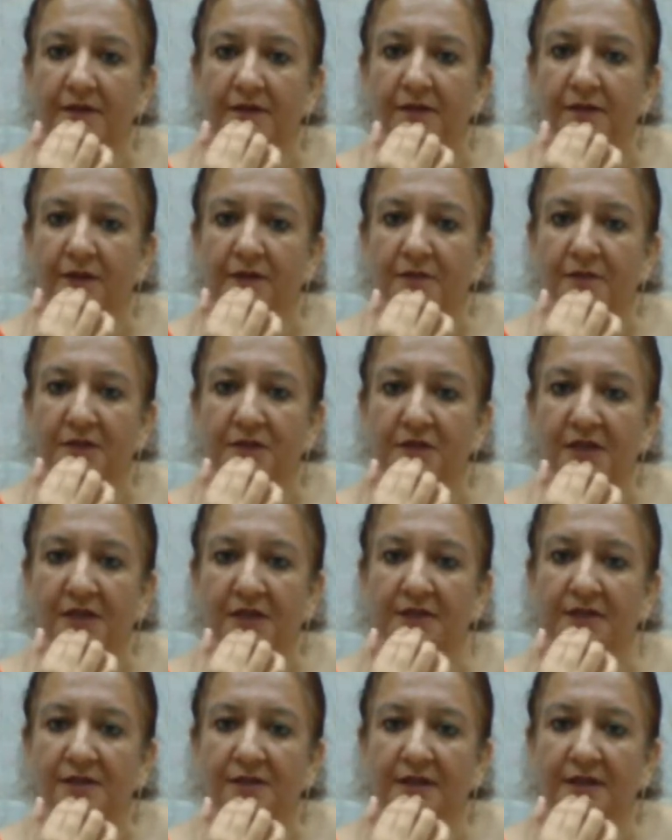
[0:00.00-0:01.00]
from
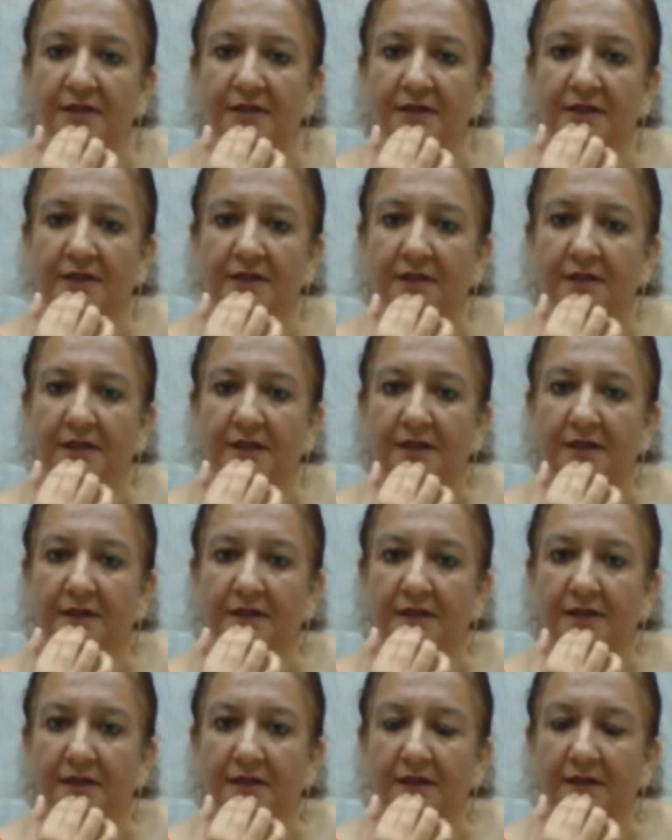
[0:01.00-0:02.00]
changing
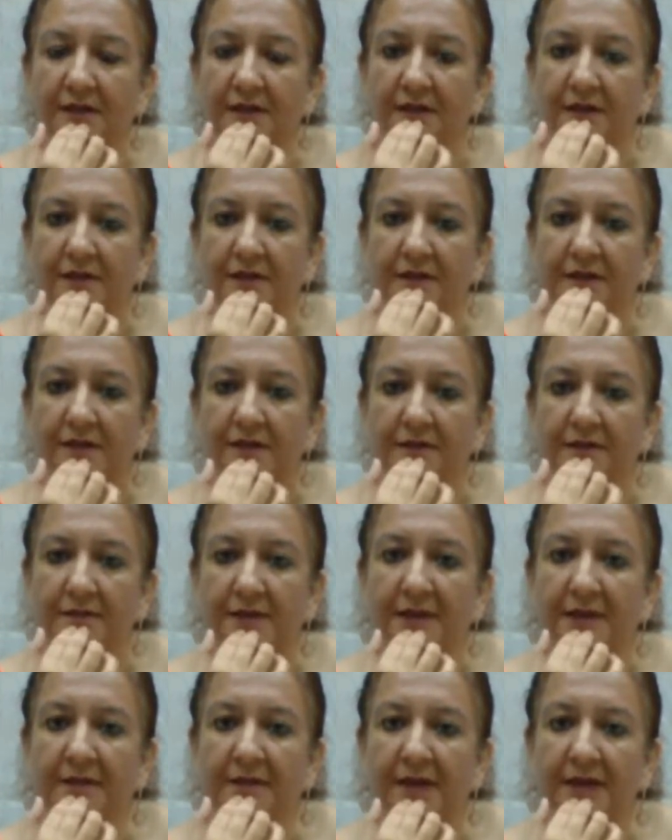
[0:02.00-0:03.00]

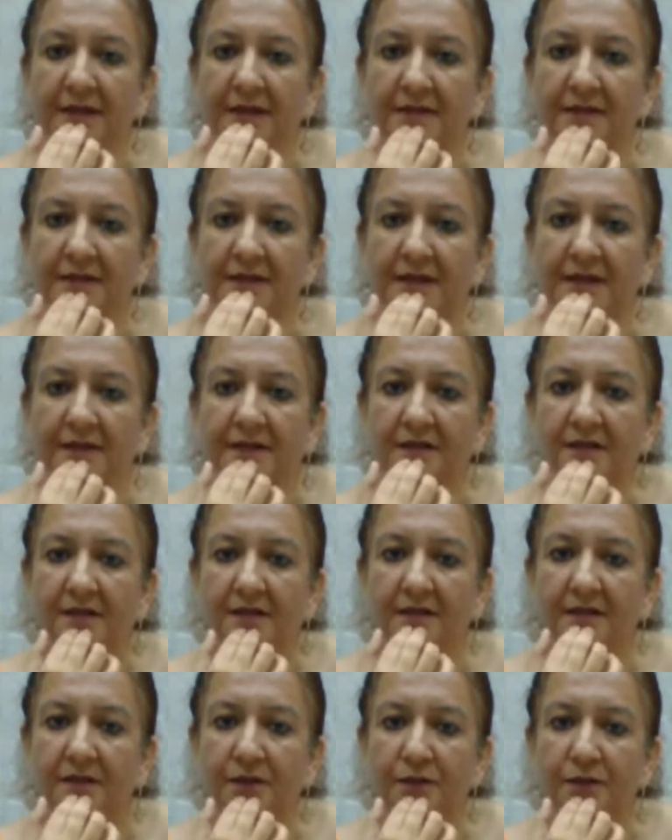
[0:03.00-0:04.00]
my mindset
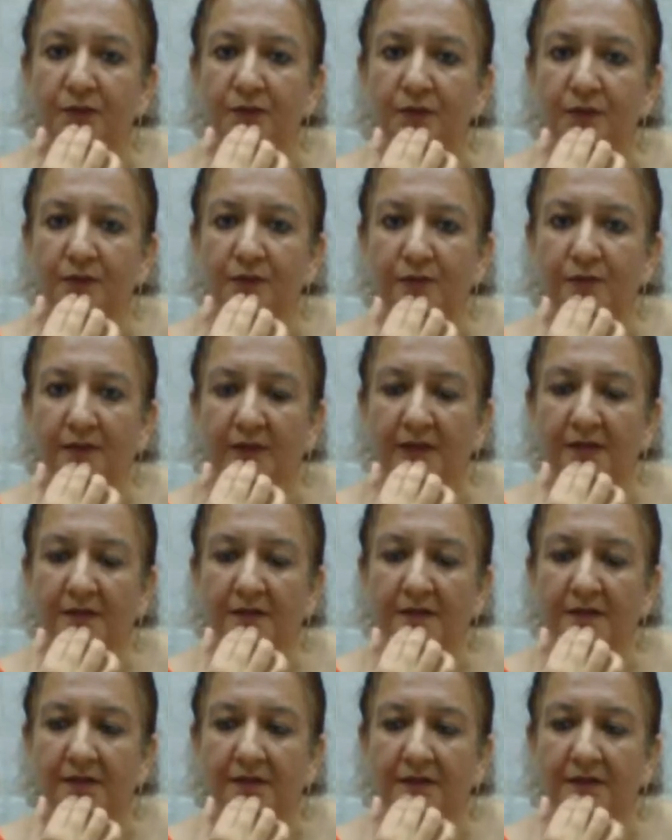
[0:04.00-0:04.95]
to lose weight,